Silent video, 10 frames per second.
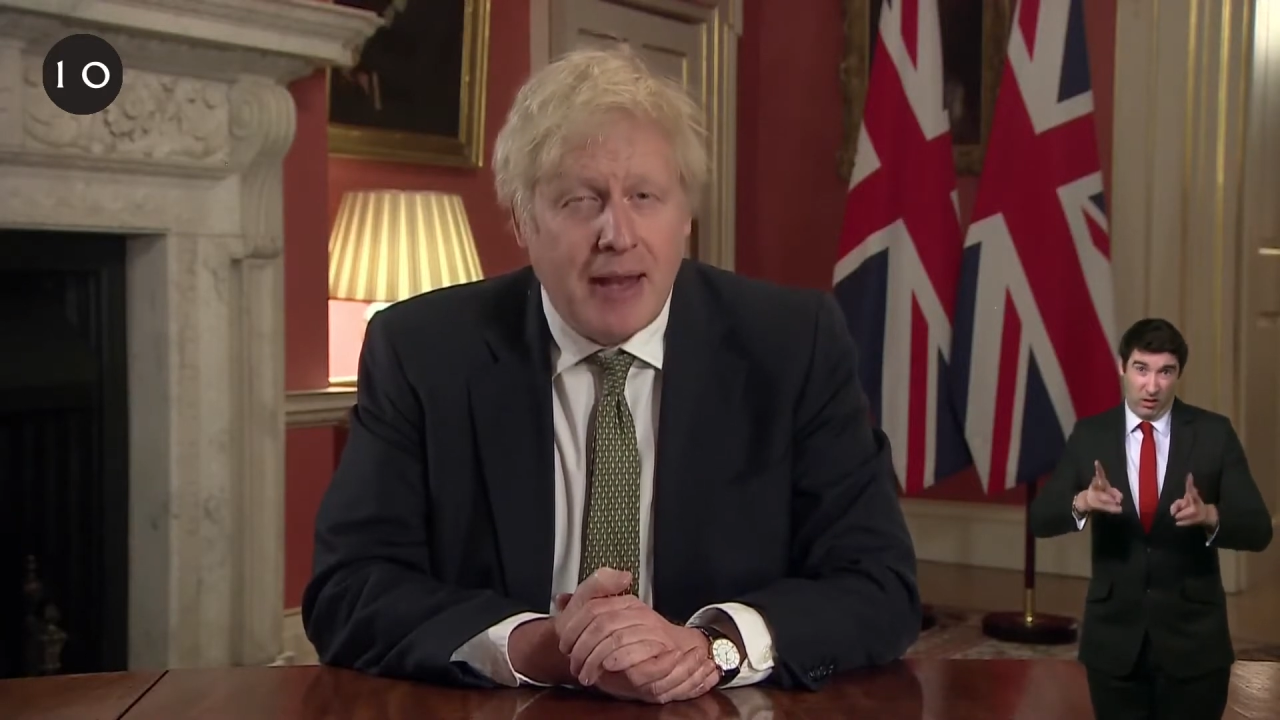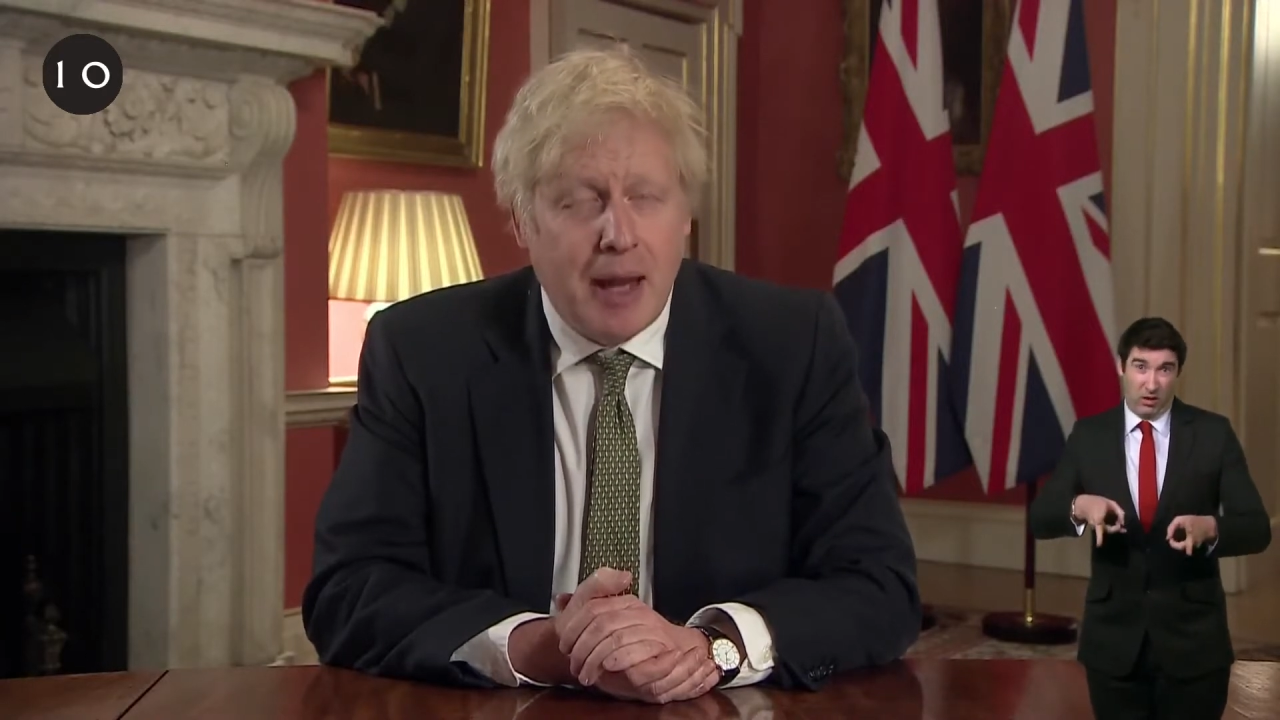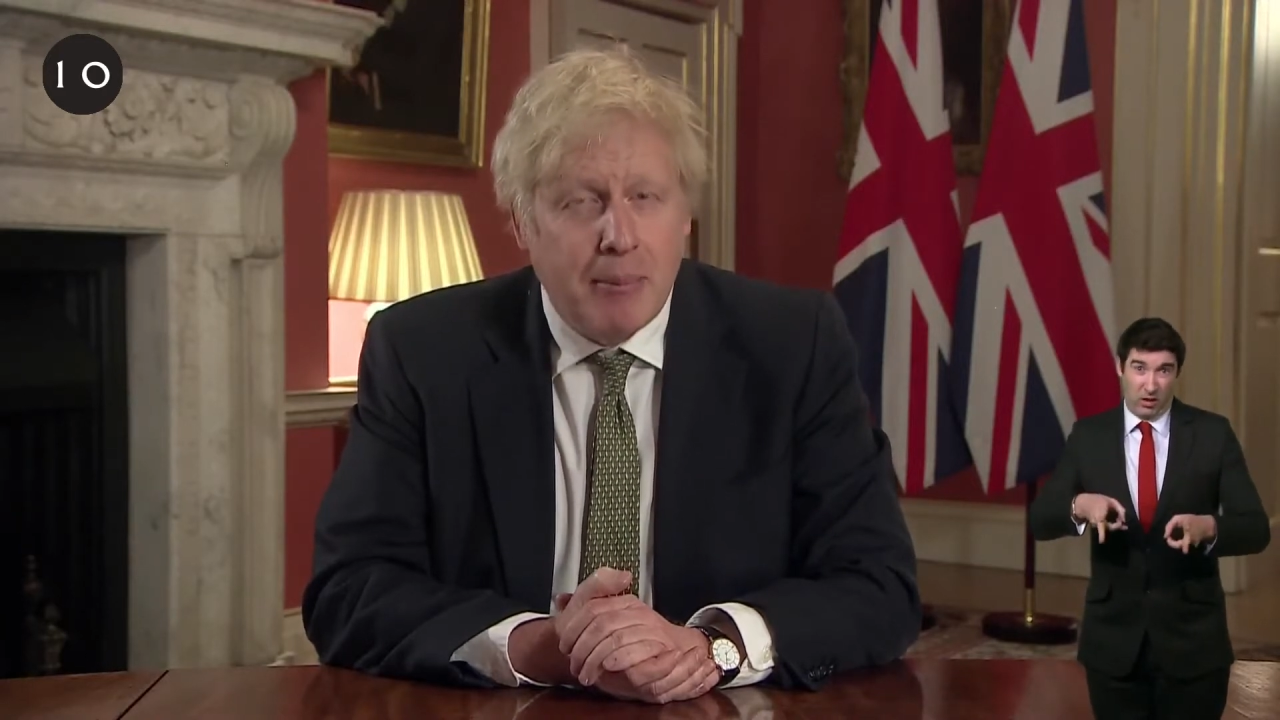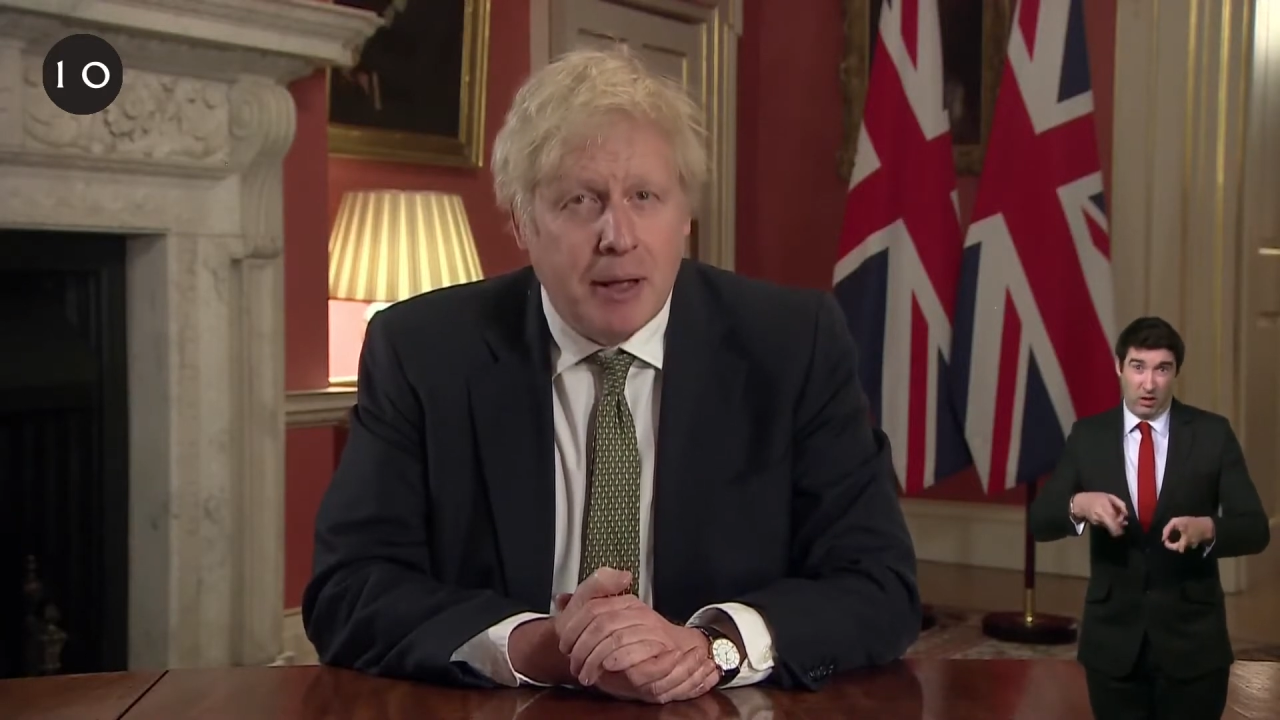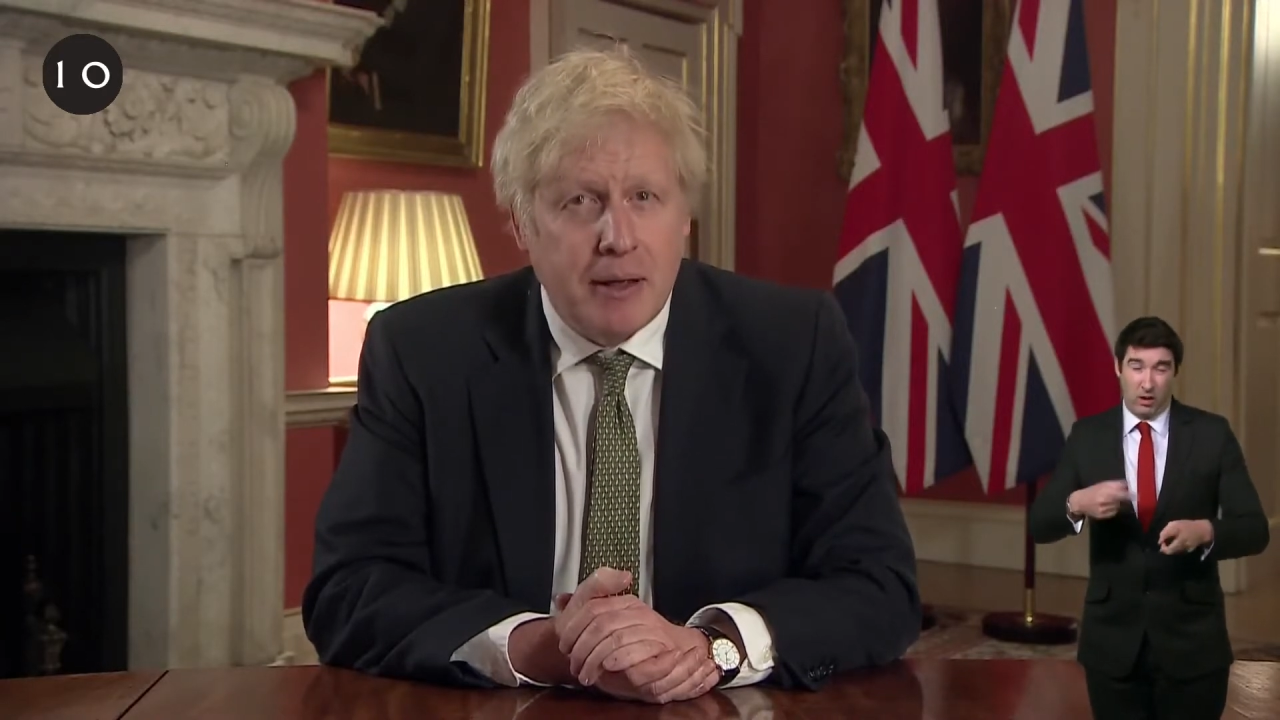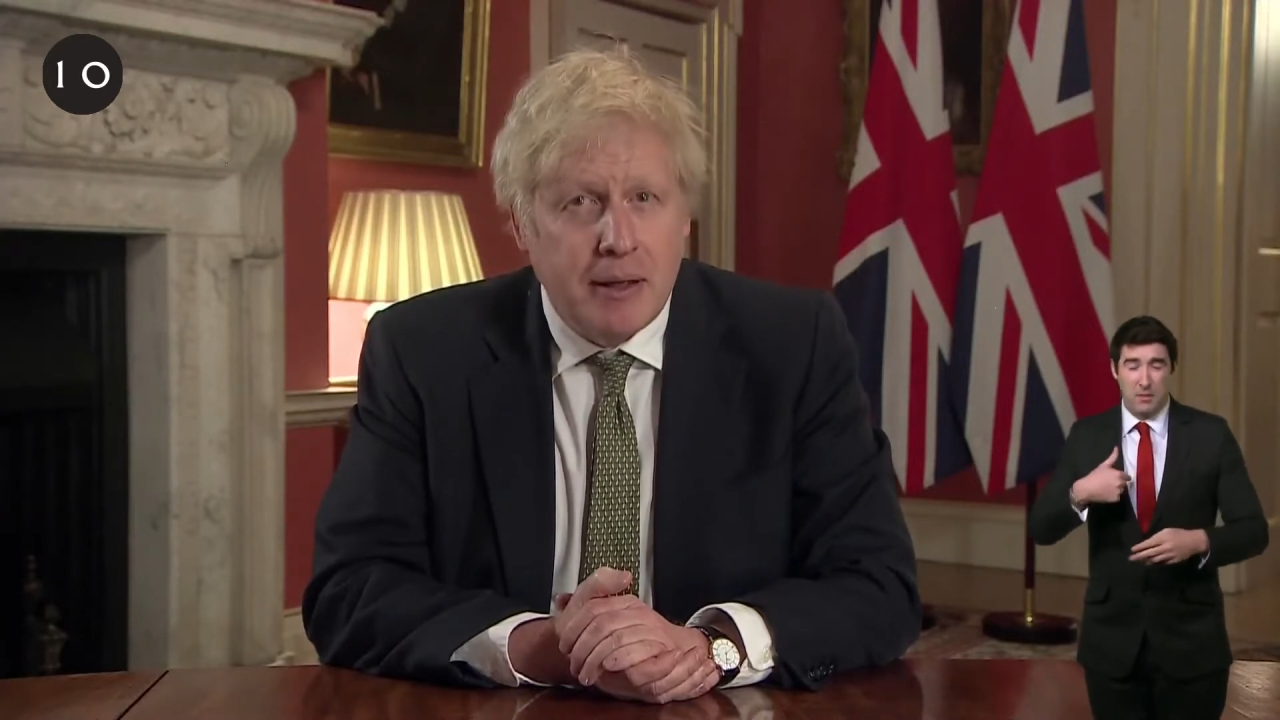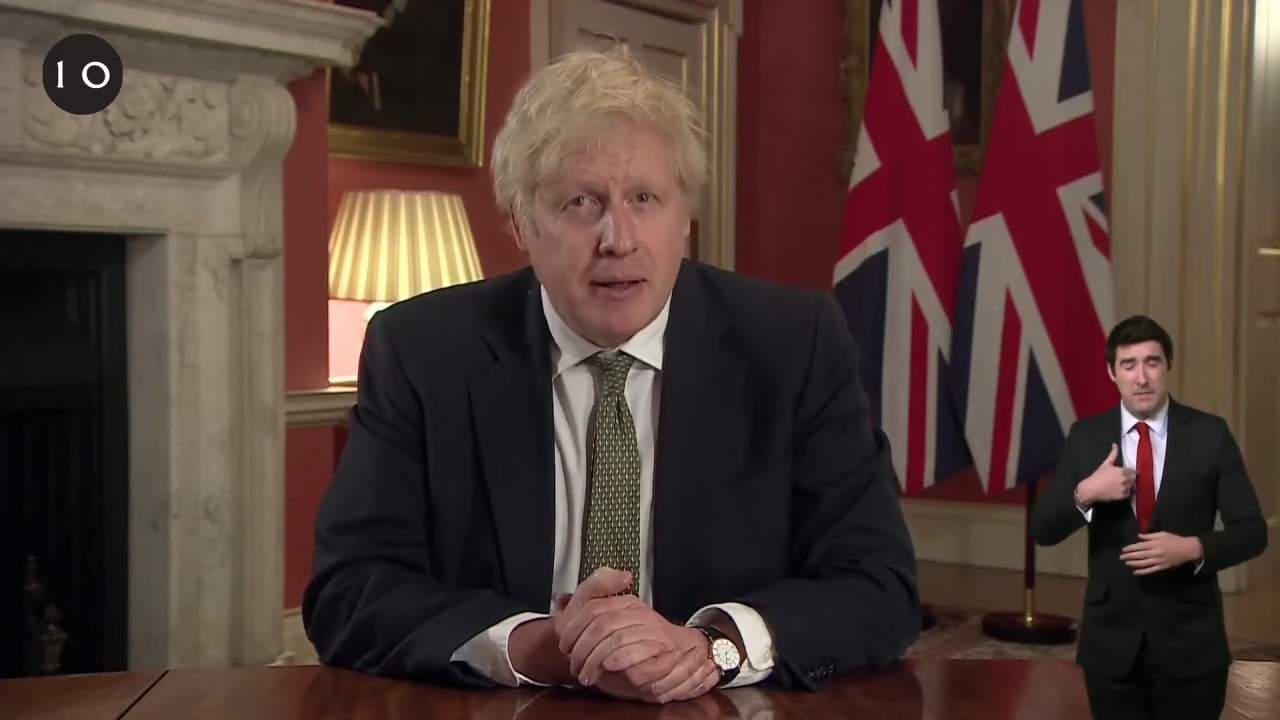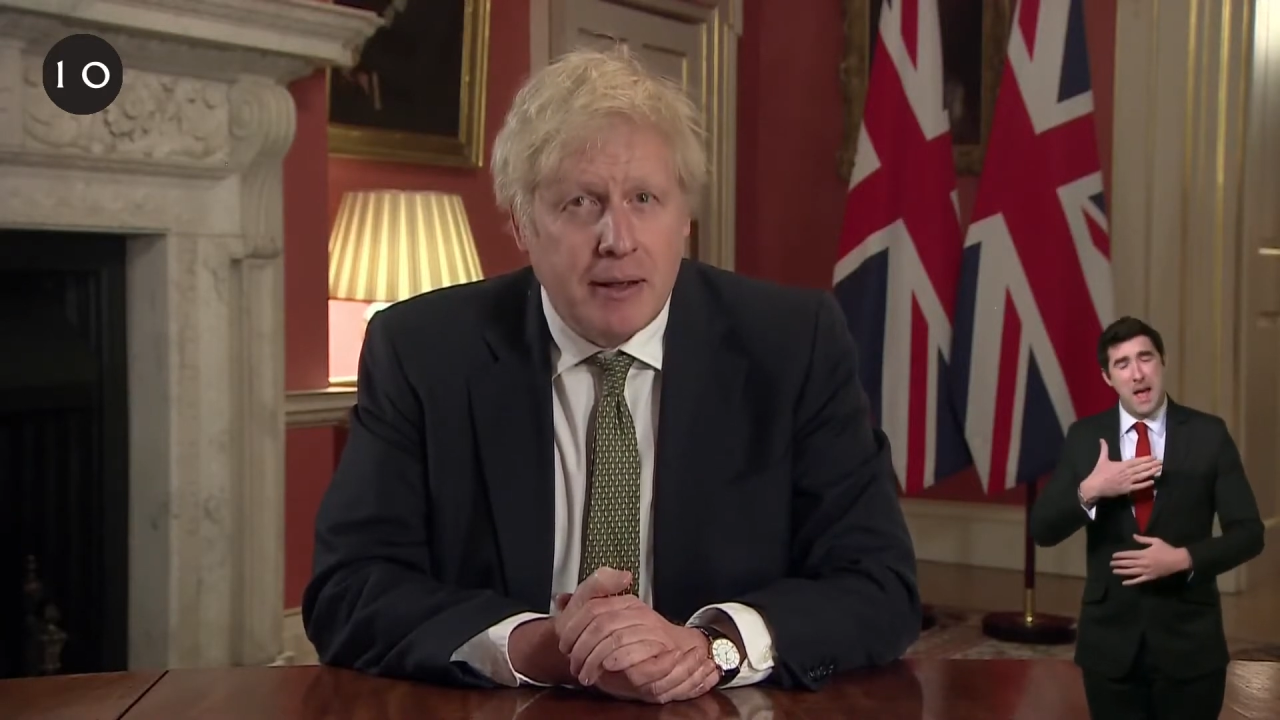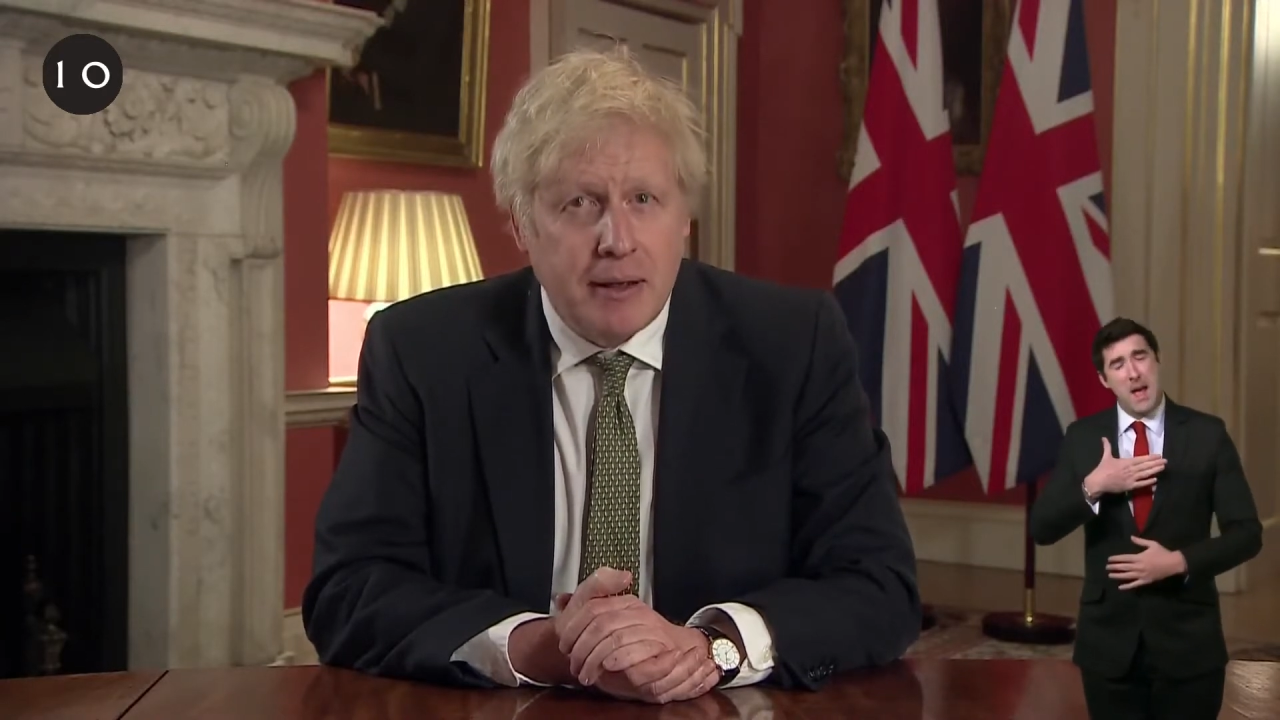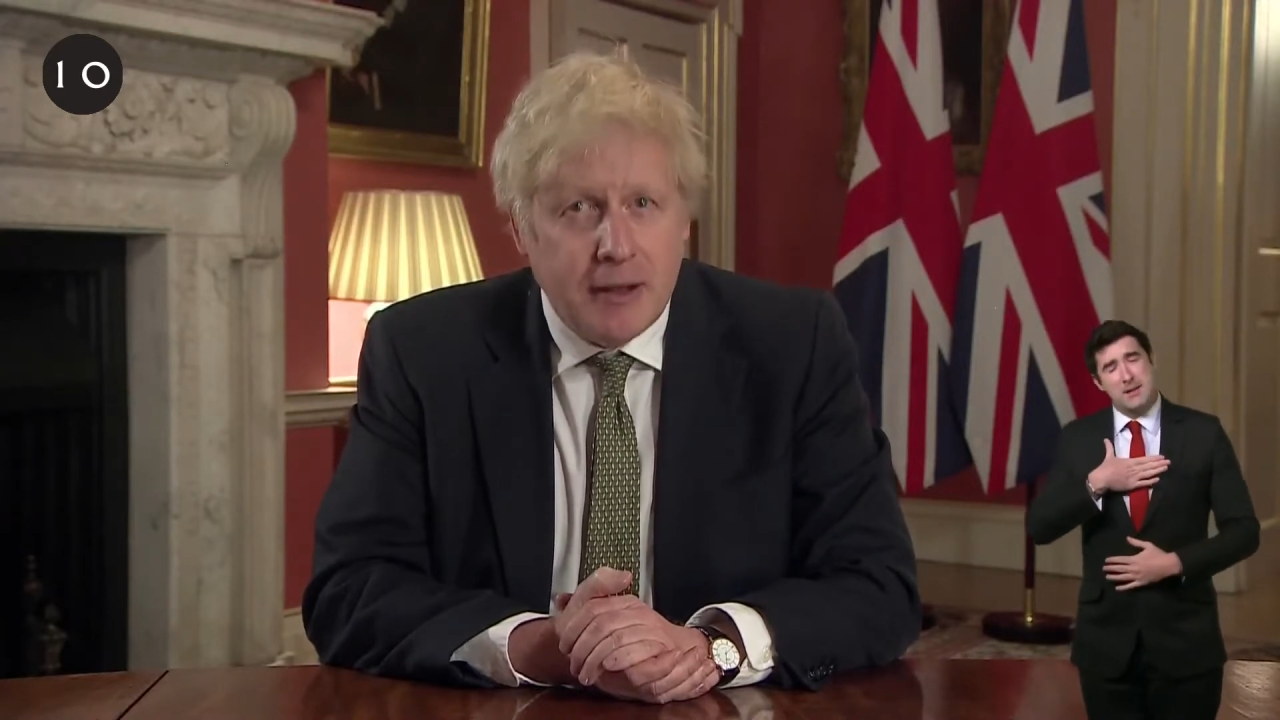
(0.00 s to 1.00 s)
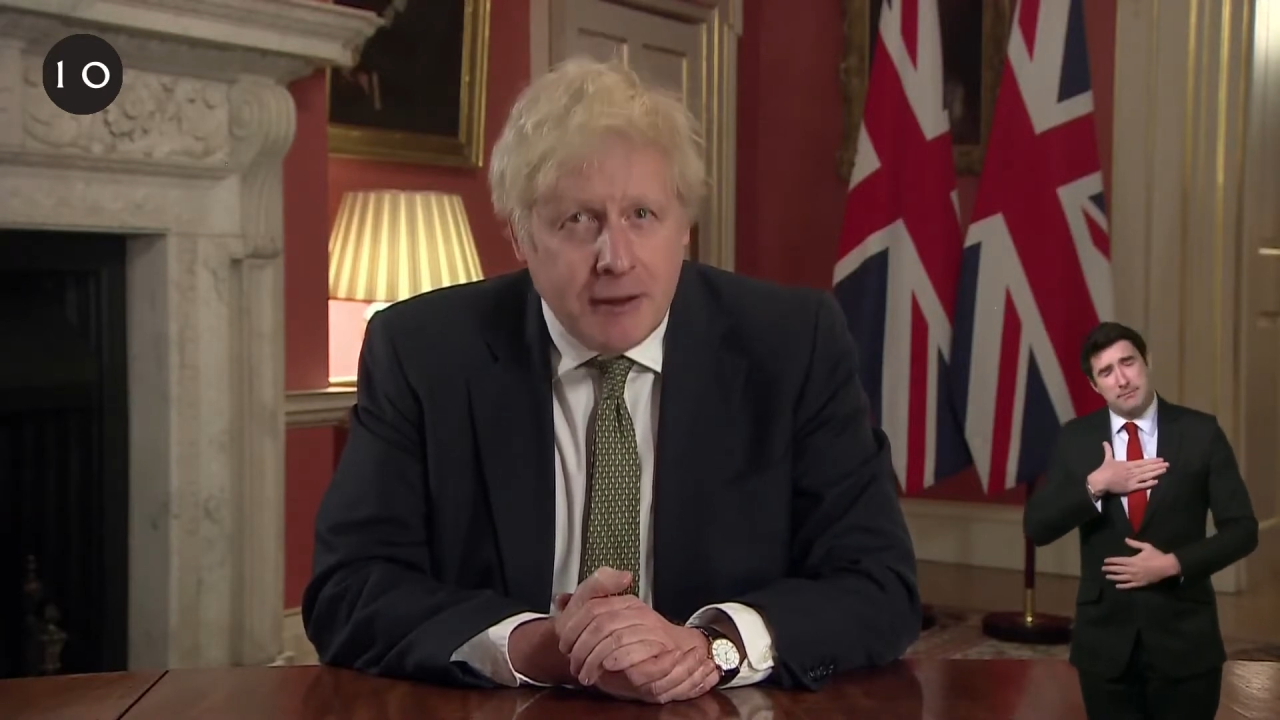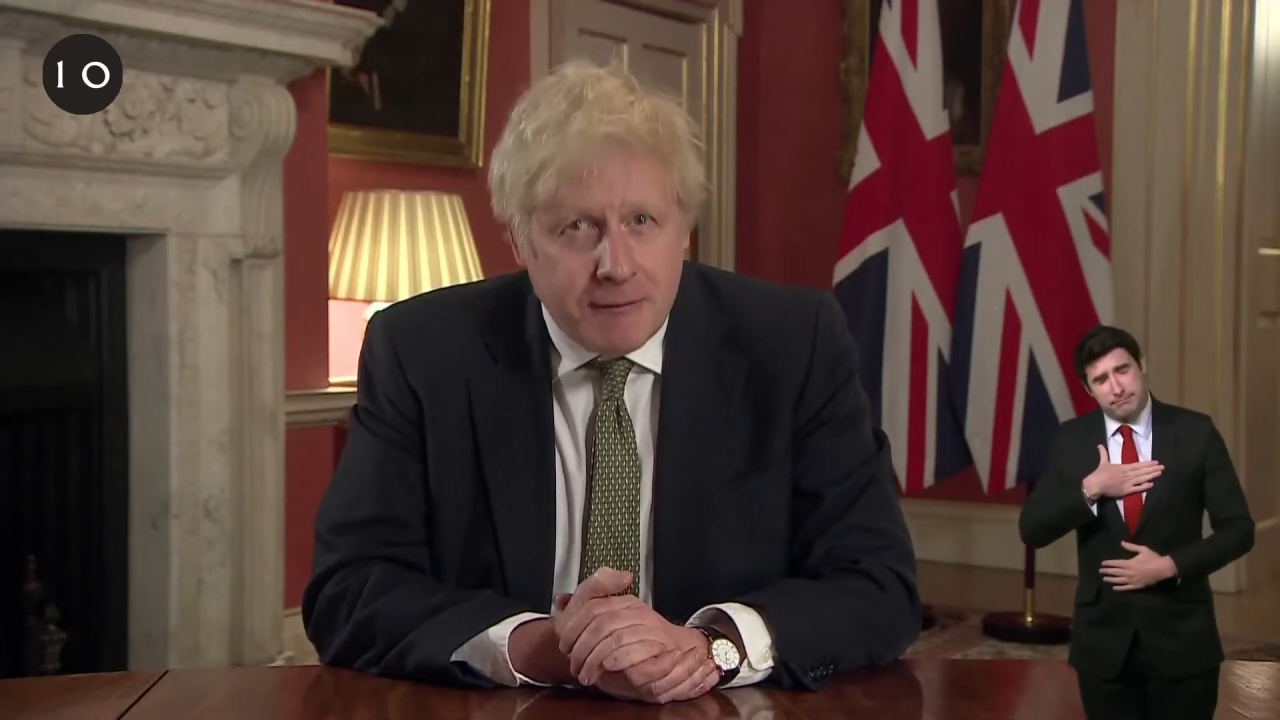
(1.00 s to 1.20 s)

40%